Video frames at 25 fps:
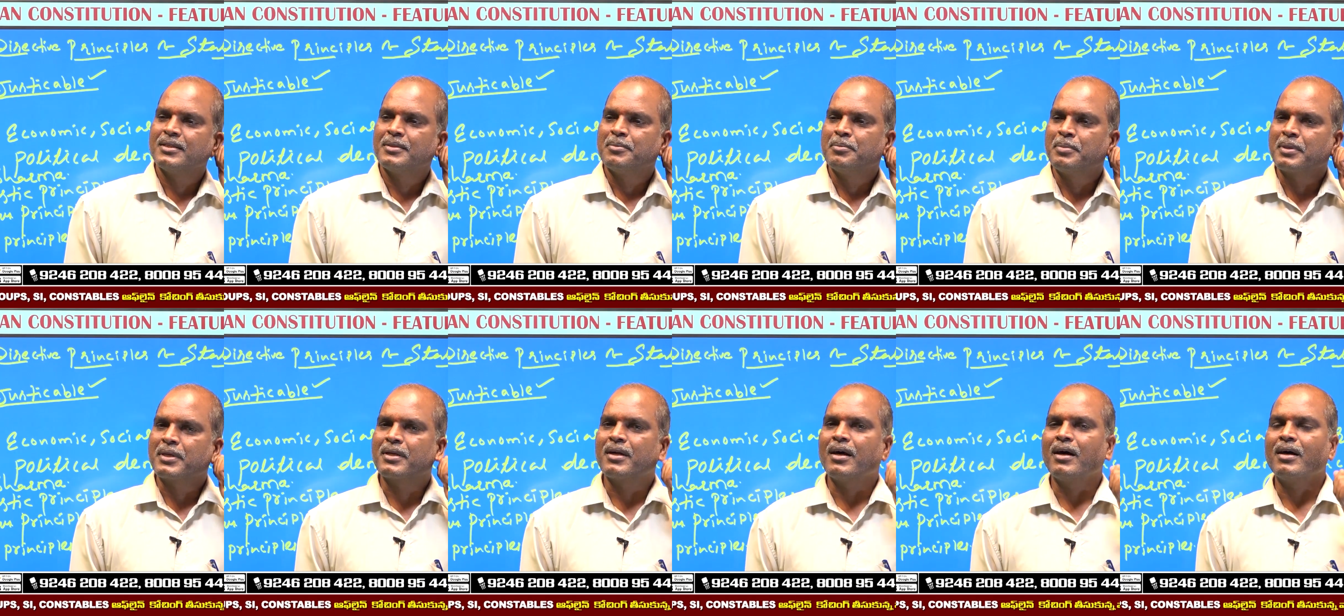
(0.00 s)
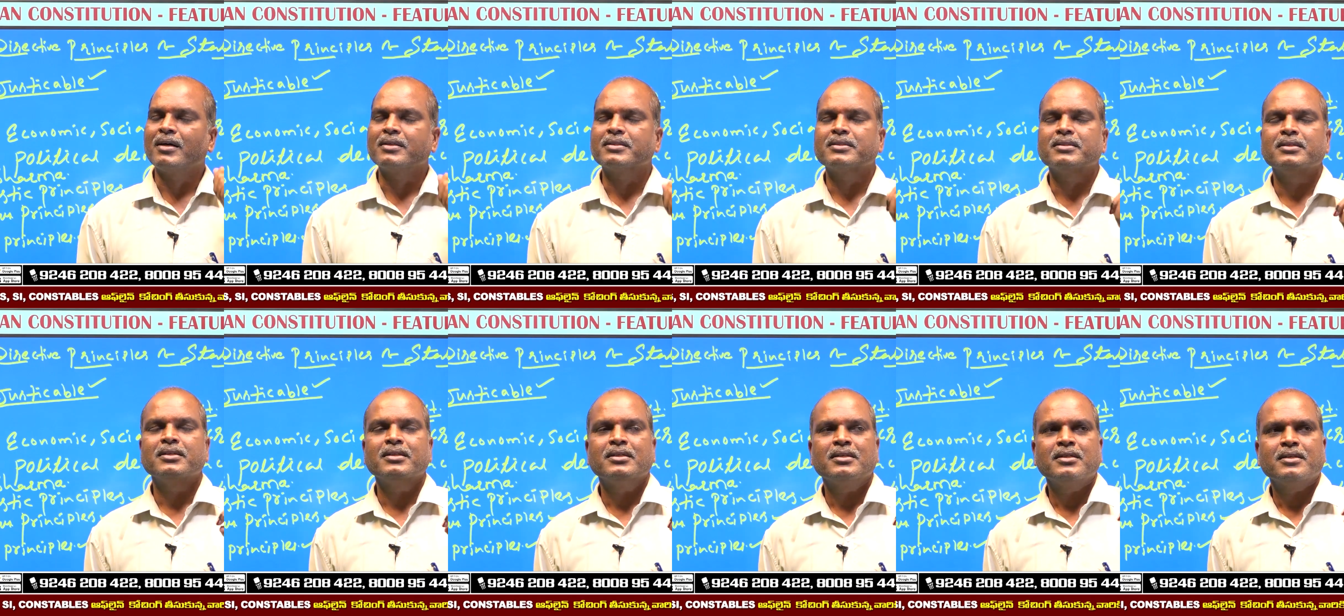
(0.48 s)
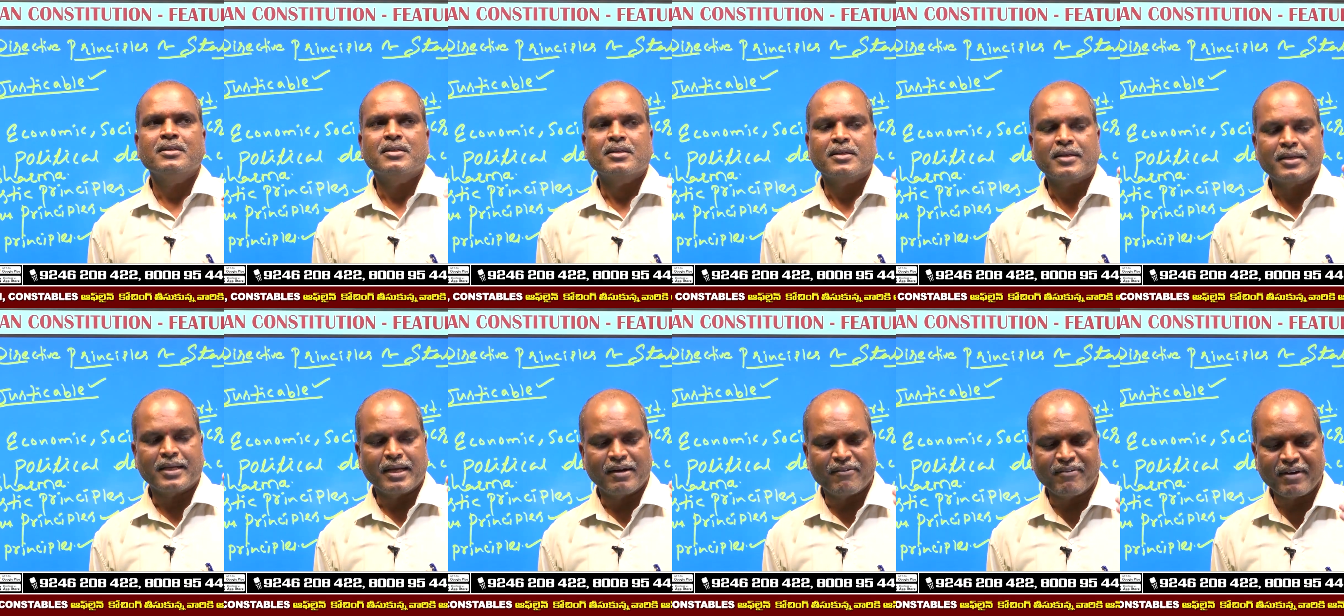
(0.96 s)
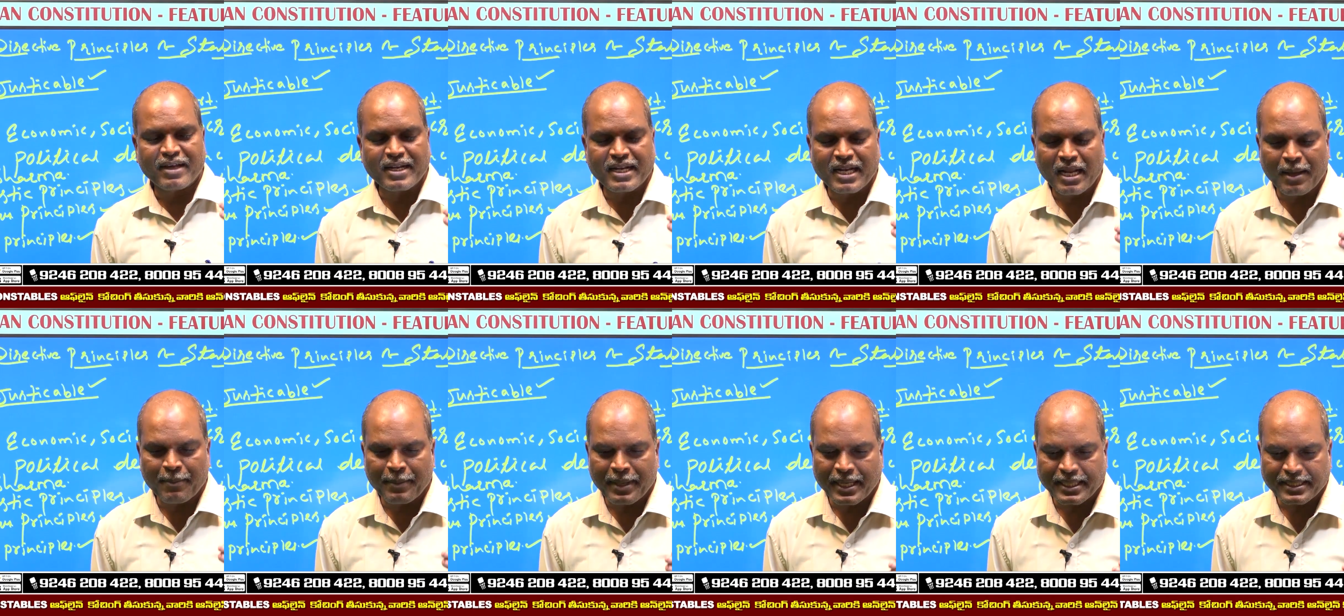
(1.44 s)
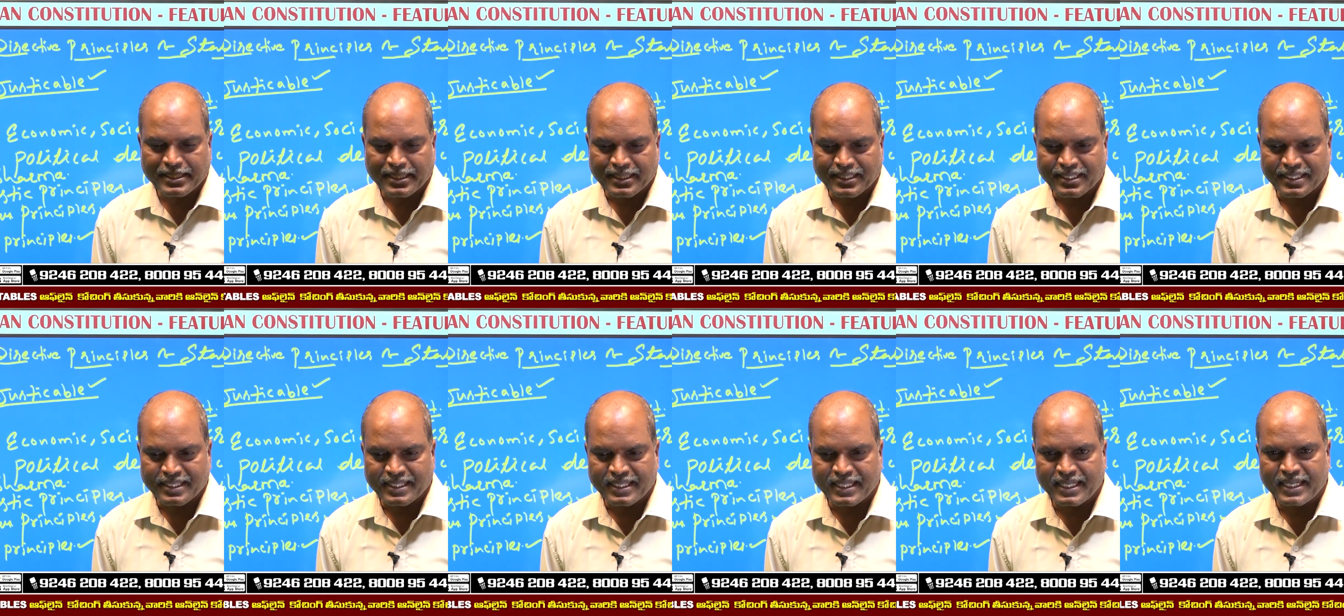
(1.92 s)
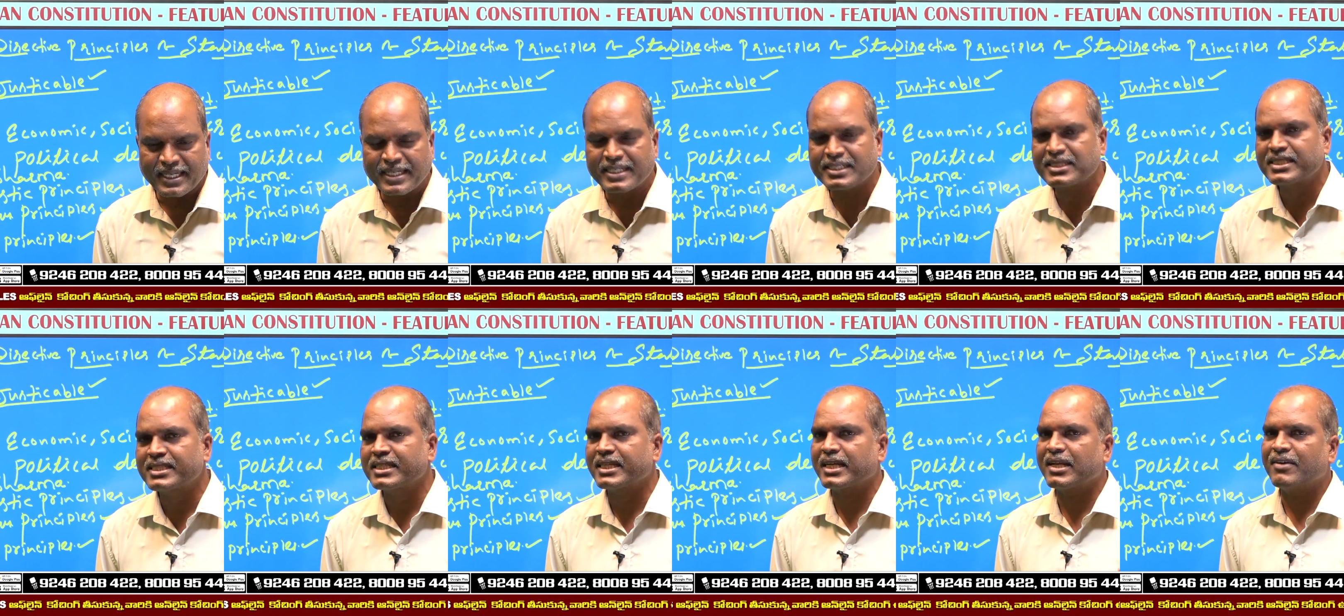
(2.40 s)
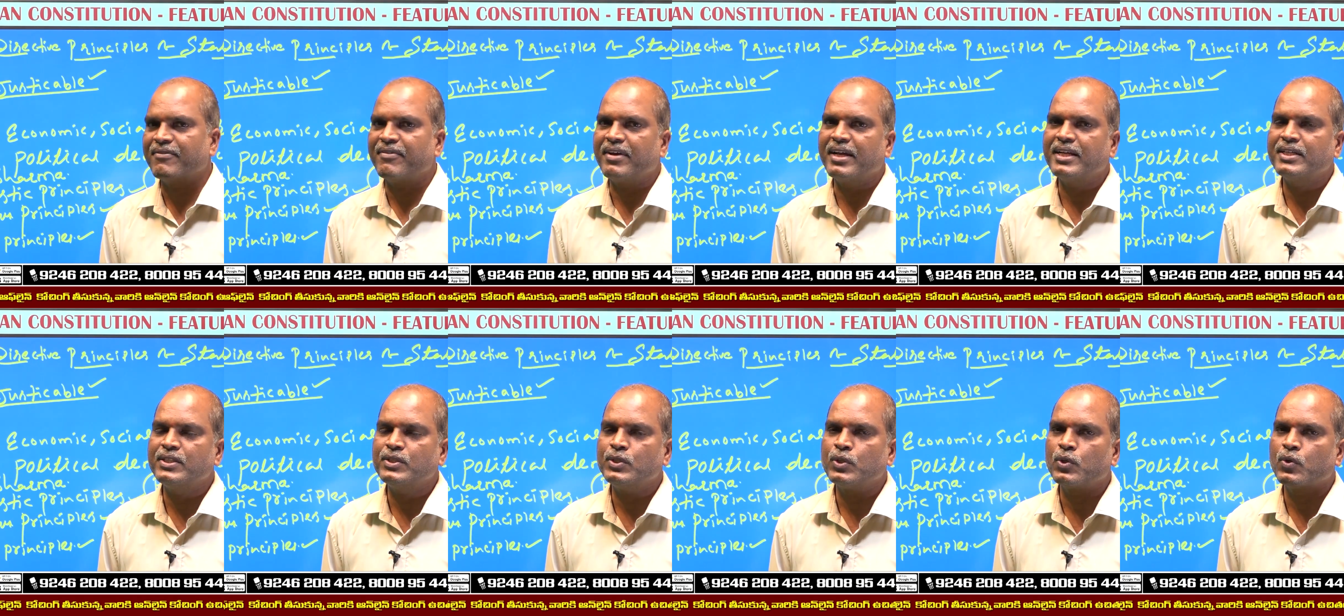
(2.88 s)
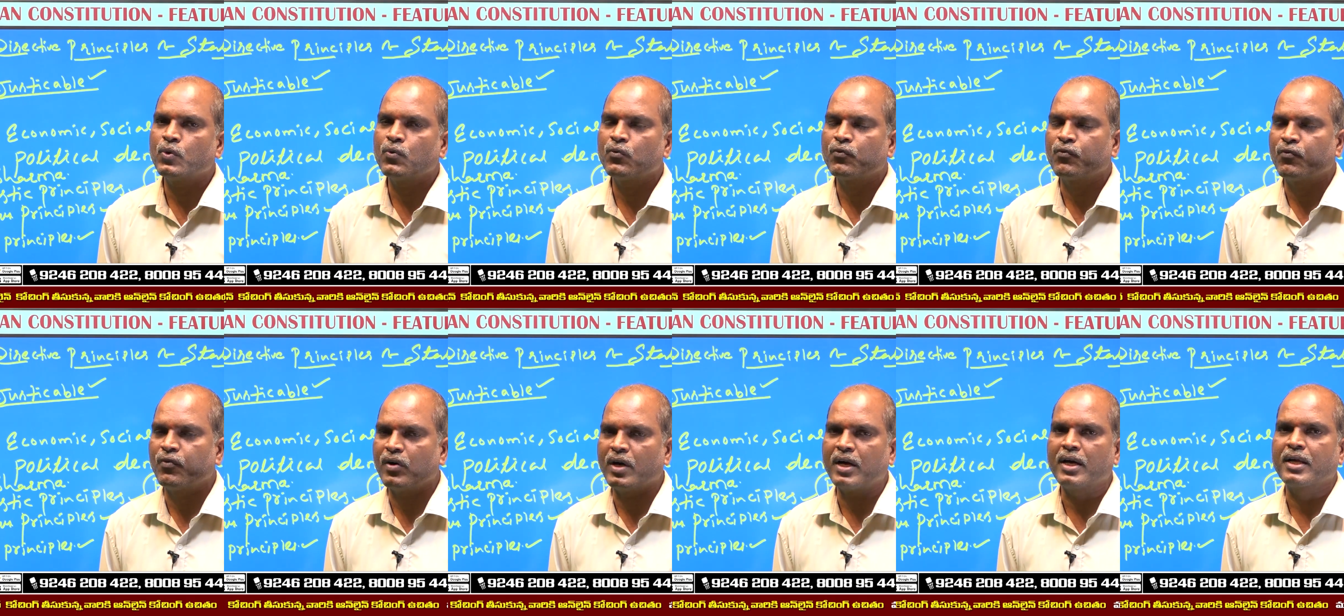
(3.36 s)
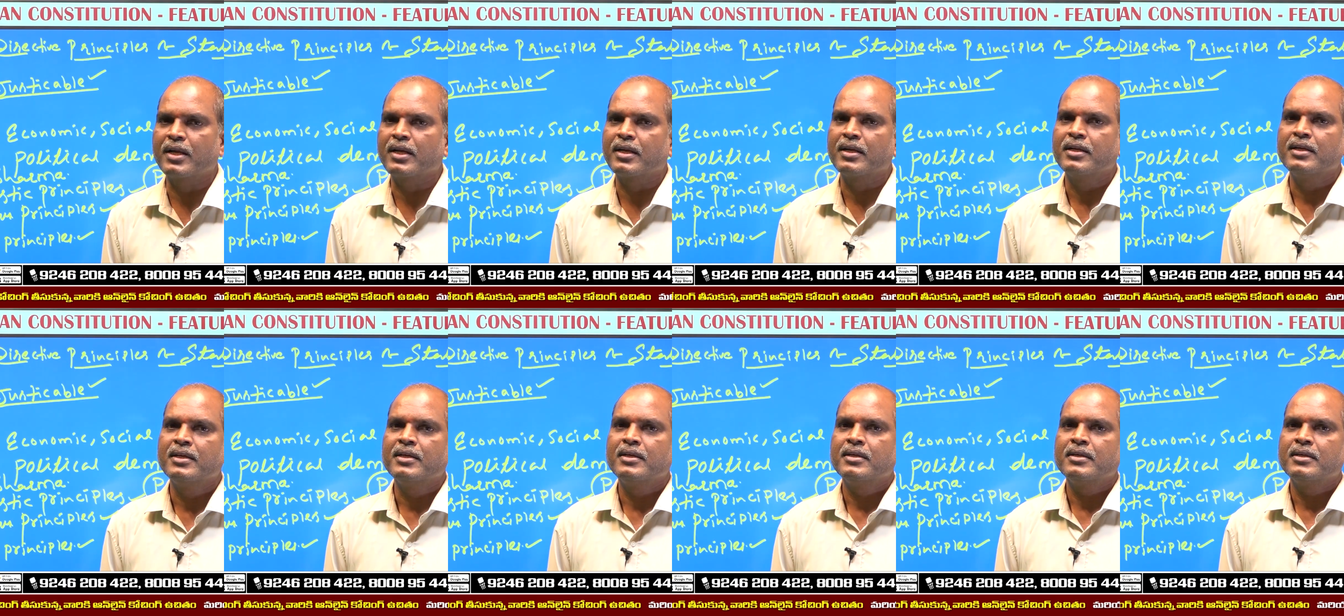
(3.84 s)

because government needs revenue for